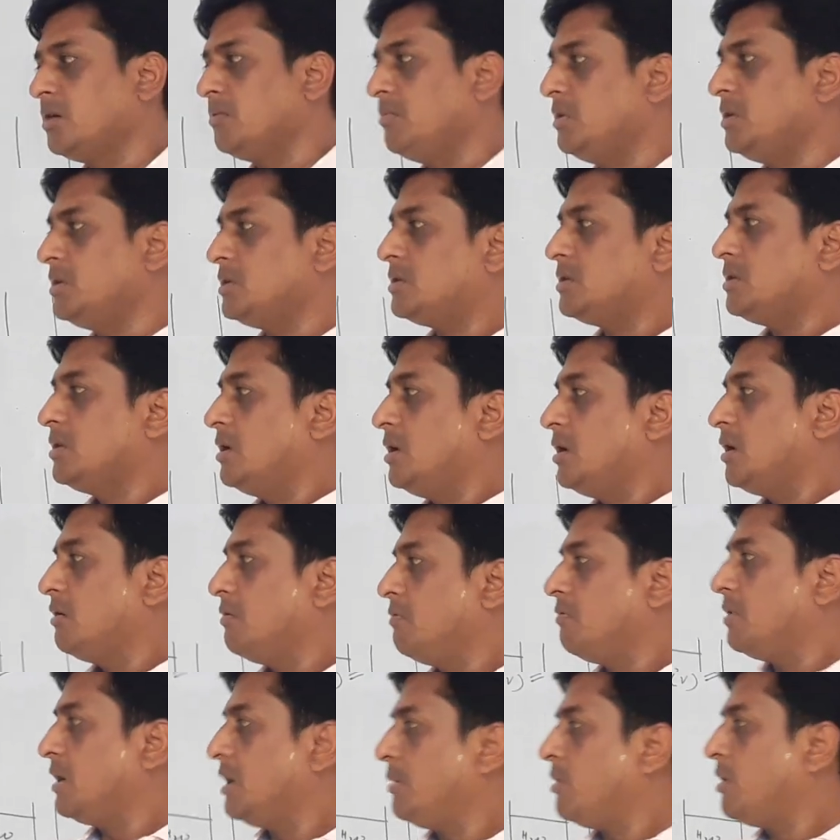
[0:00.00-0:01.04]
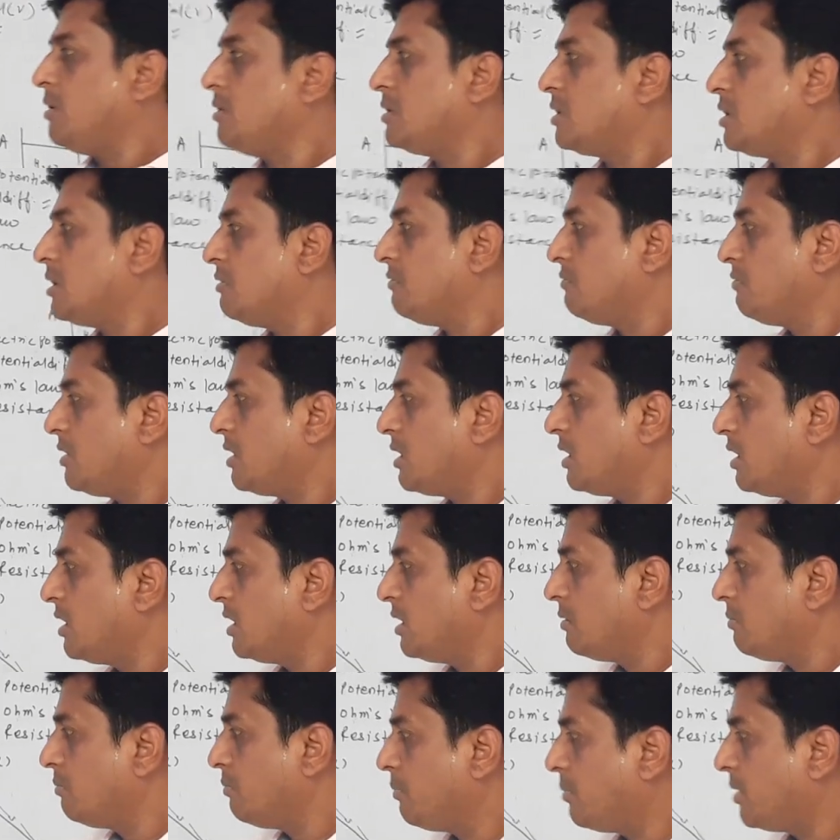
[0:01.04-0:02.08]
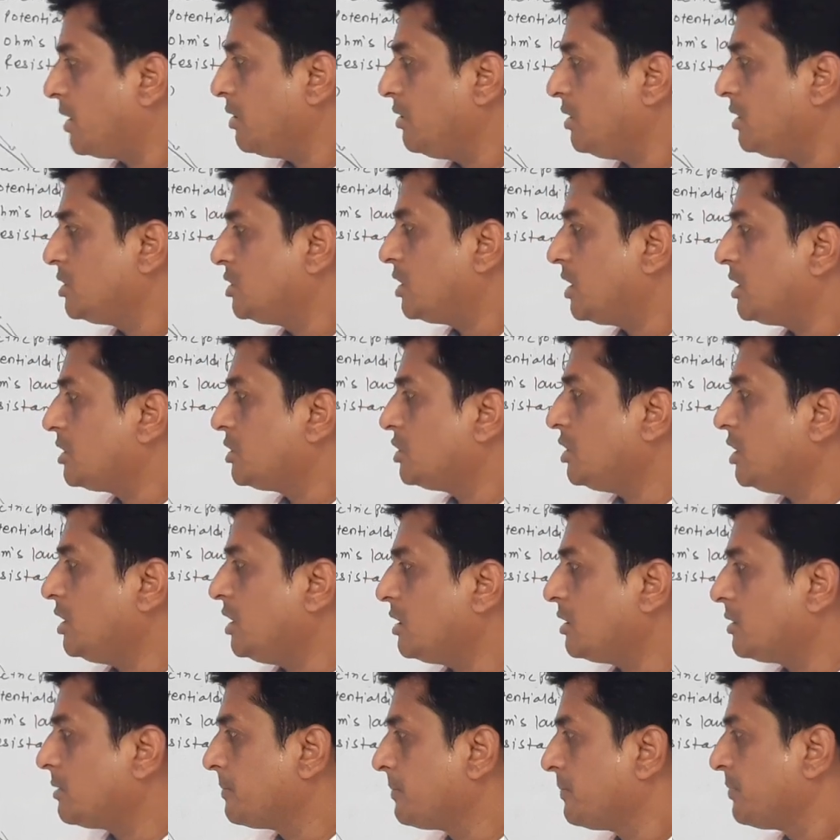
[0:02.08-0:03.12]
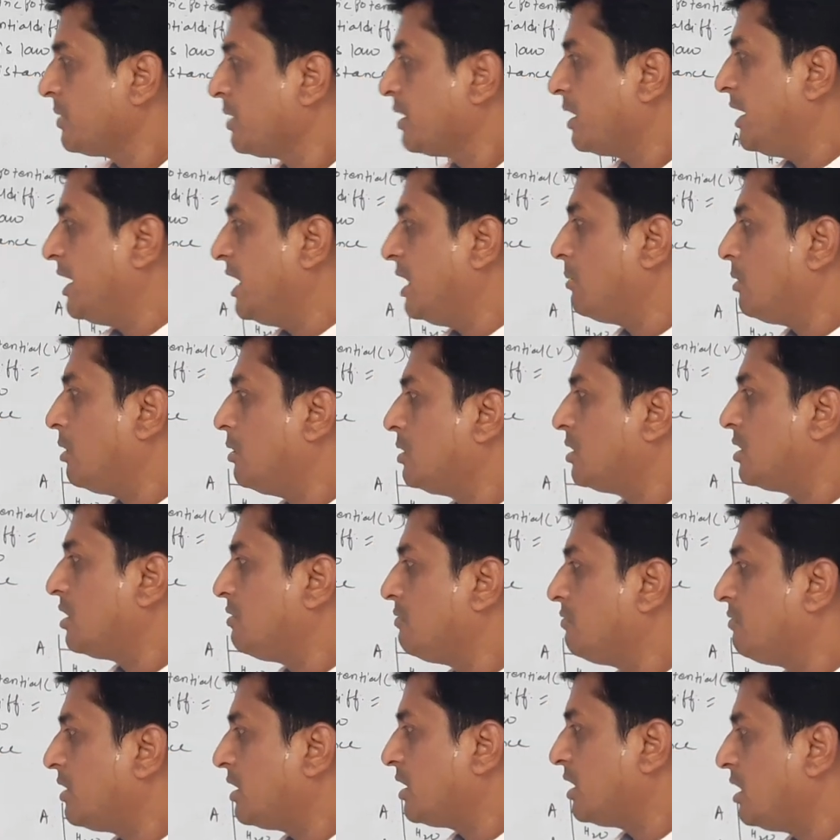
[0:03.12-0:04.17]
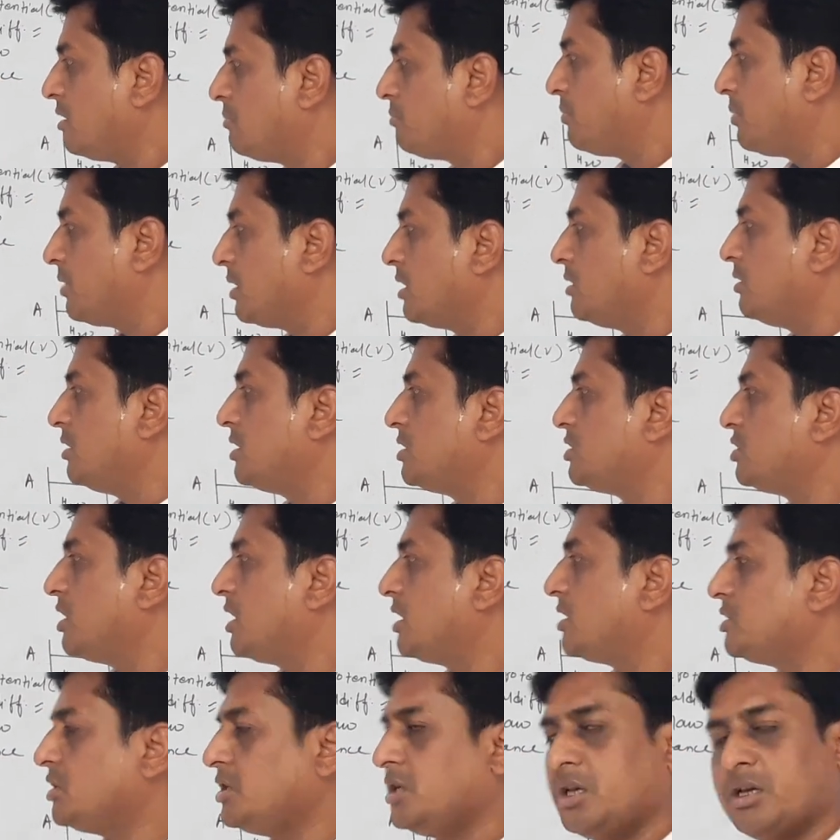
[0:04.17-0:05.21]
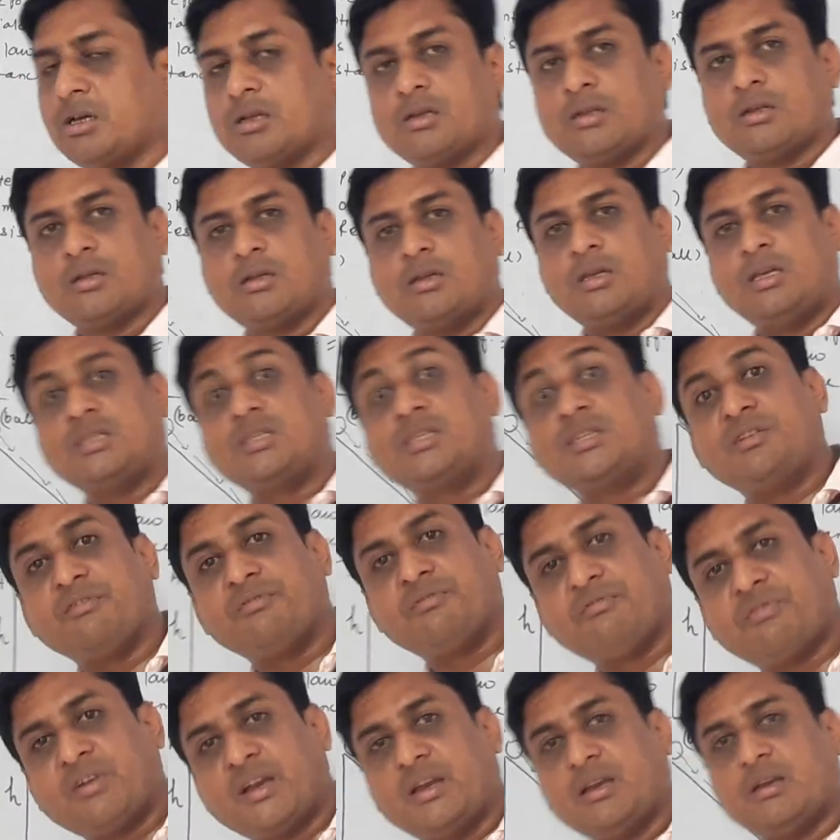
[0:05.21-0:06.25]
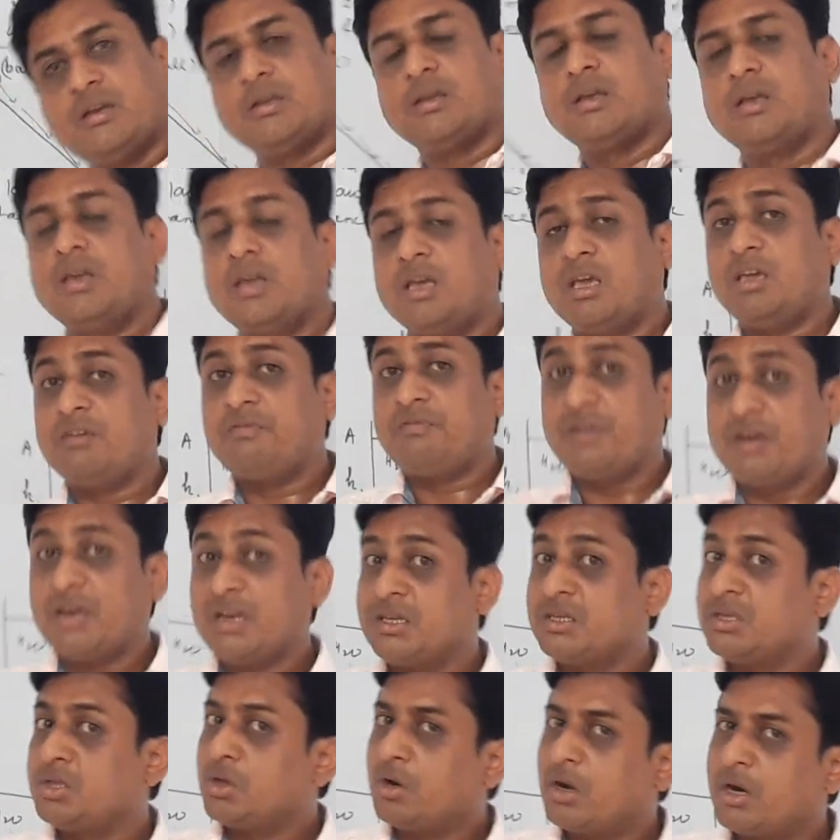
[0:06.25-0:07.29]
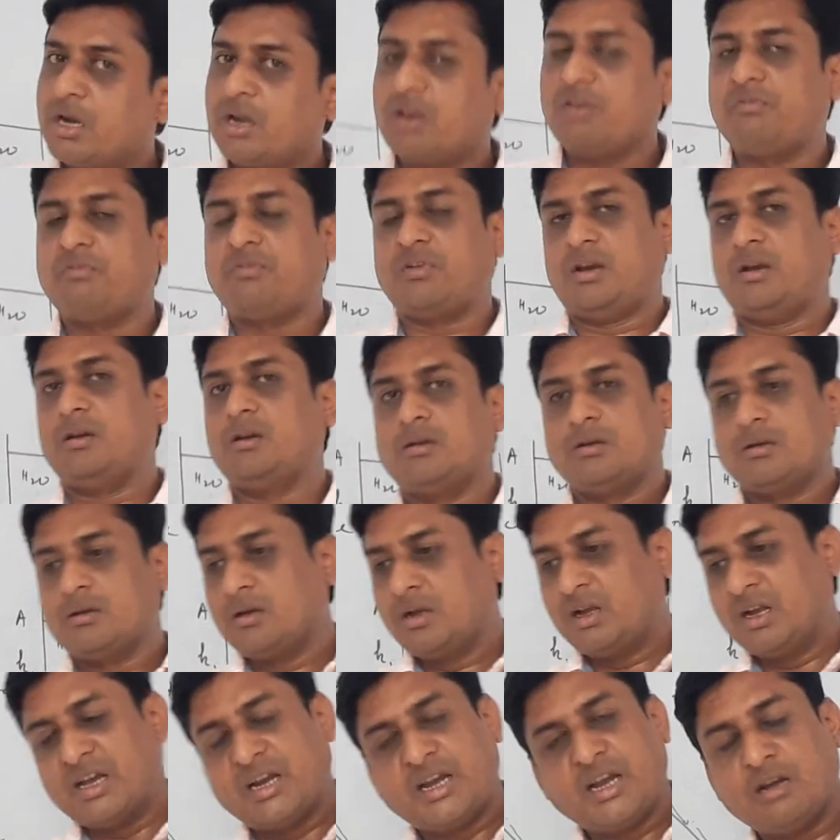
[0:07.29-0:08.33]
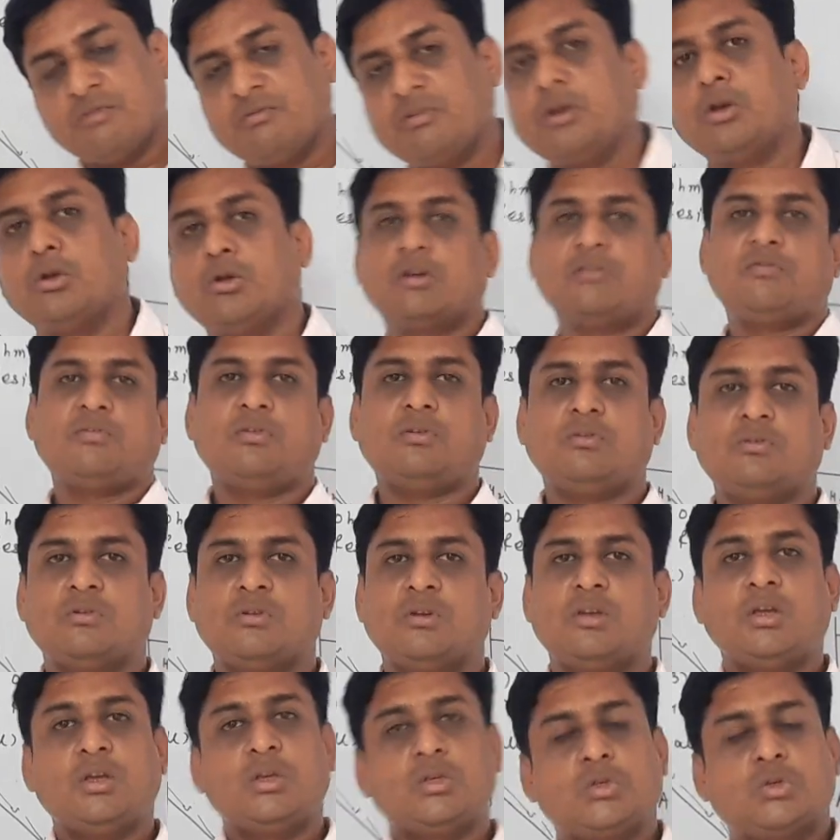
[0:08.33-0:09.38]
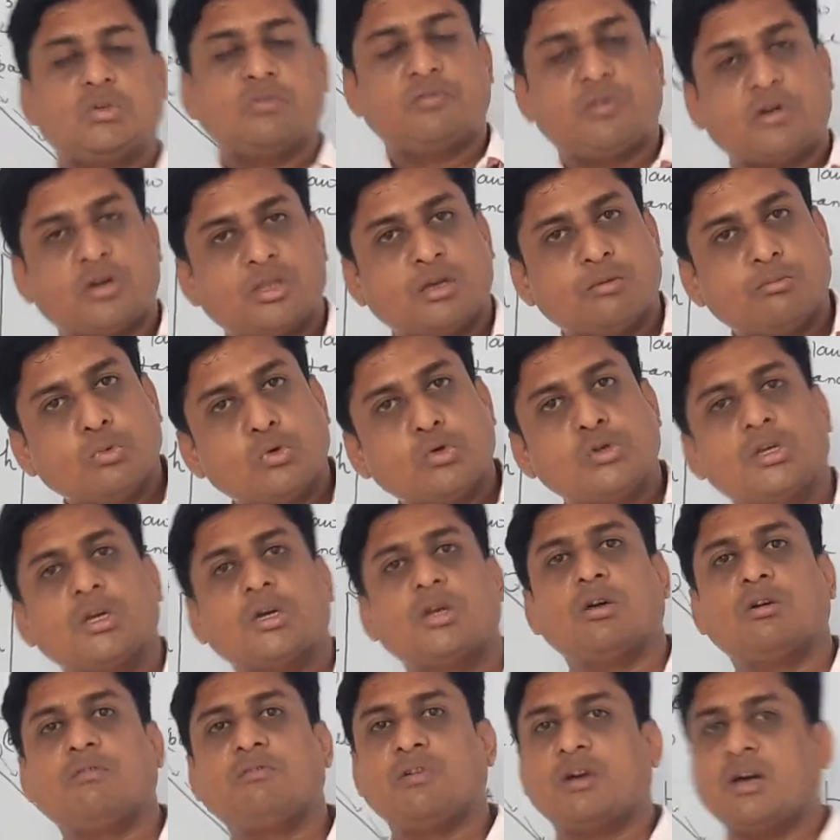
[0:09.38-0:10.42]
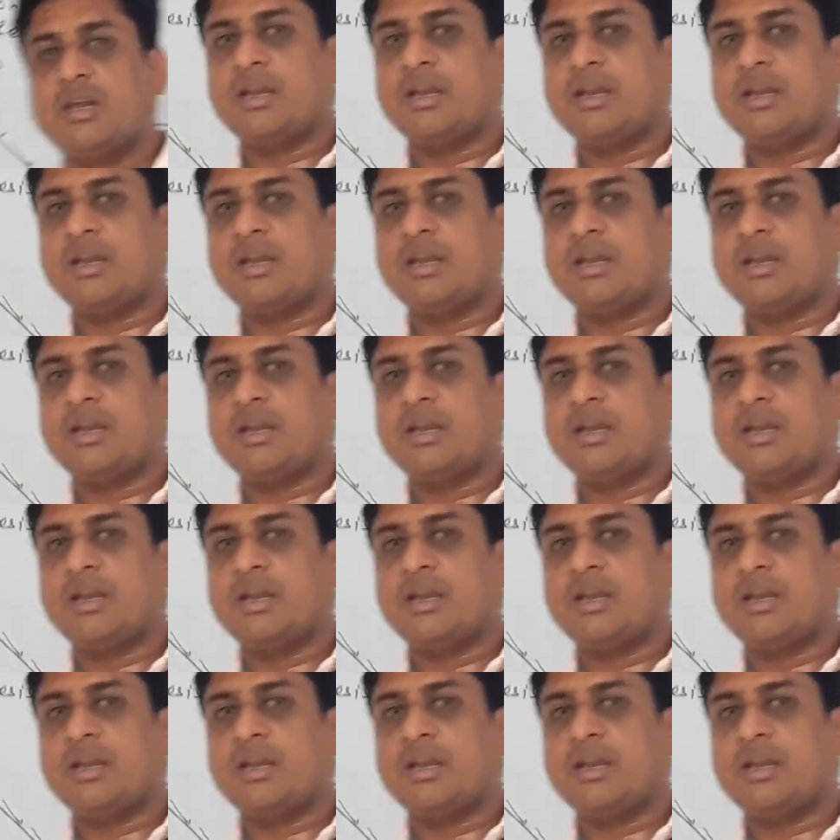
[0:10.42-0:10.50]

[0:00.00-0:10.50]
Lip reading: Means amount of work done per unit charge here and amount of work done per unit charge here is different. If it is not different, current will not flow. So for the motion of